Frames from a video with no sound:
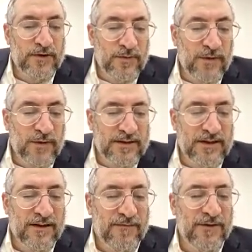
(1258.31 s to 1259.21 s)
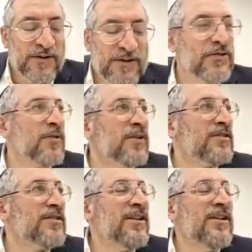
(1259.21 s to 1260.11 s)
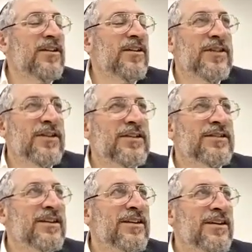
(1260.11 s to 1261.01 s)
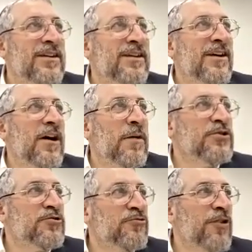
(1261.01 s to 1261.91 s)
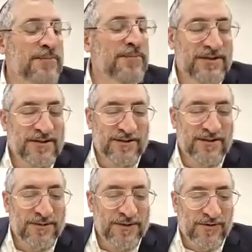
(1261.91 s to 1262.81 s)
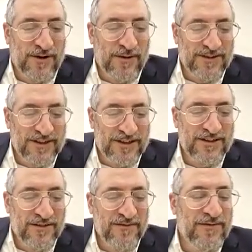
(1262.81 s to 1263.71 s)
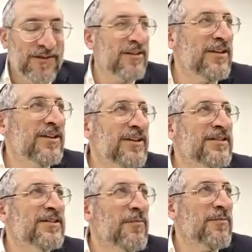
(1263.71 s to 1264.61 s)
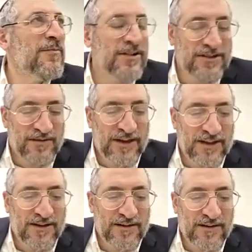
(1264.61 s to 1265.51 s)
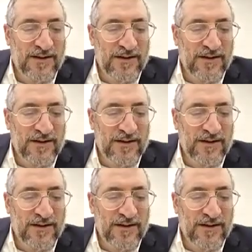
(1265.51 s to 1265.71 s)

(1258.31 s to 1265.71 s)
Shmuel has a different source for this obstreperousness of the stubbornness of the Yidden.